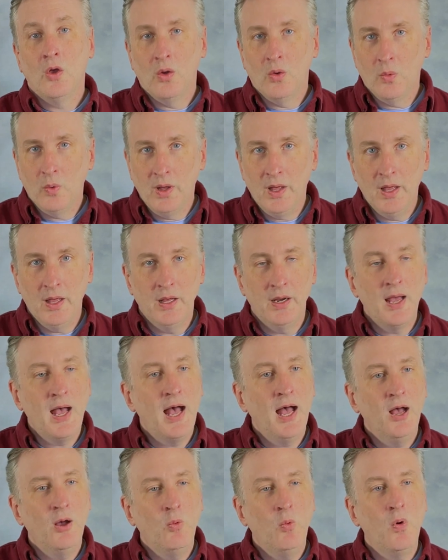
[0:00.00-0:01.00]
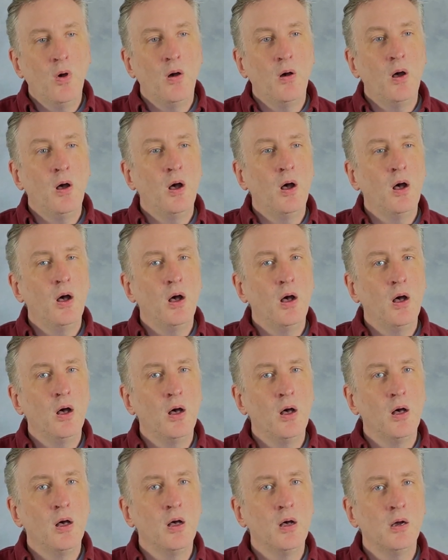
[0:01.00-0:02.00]
When I
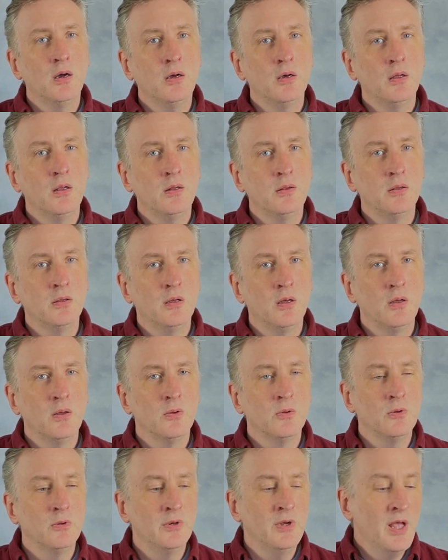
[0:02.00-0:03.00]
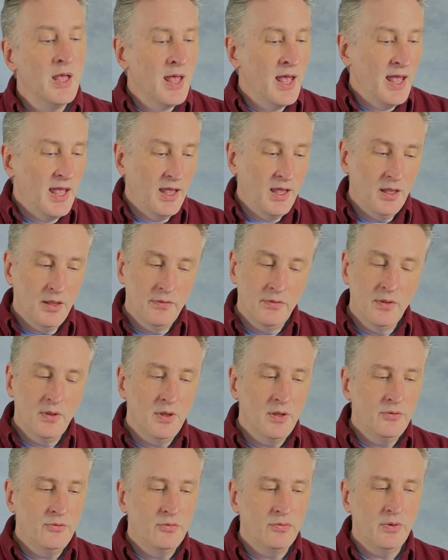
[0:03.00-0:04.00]
walk alone in
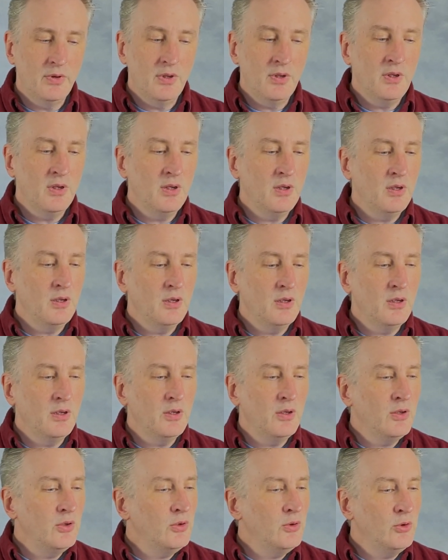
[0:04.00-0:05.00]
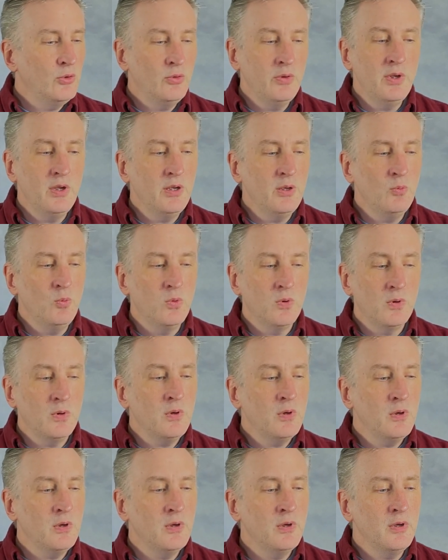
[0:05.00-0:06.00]
the dreary
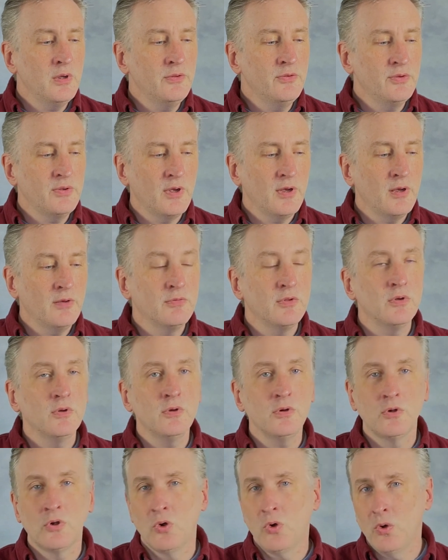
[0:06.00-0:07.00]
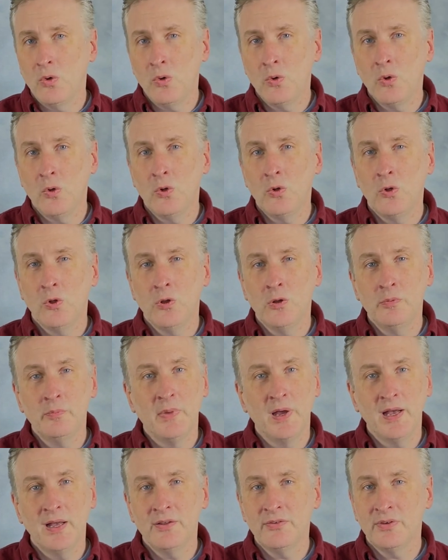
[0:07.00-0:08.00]
woods of the cold
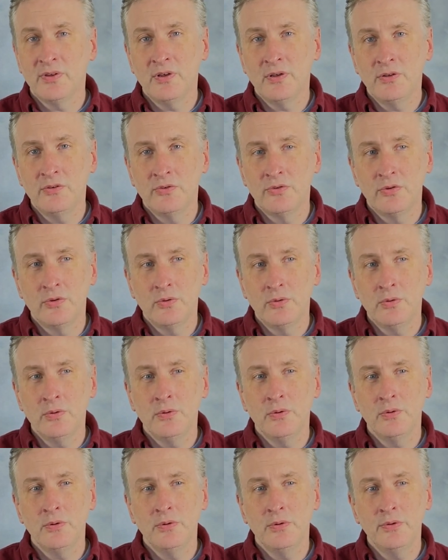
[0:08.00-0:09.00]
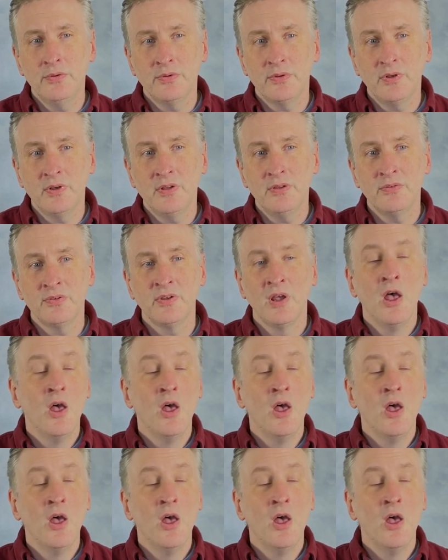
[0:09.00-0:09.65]
Massachusetts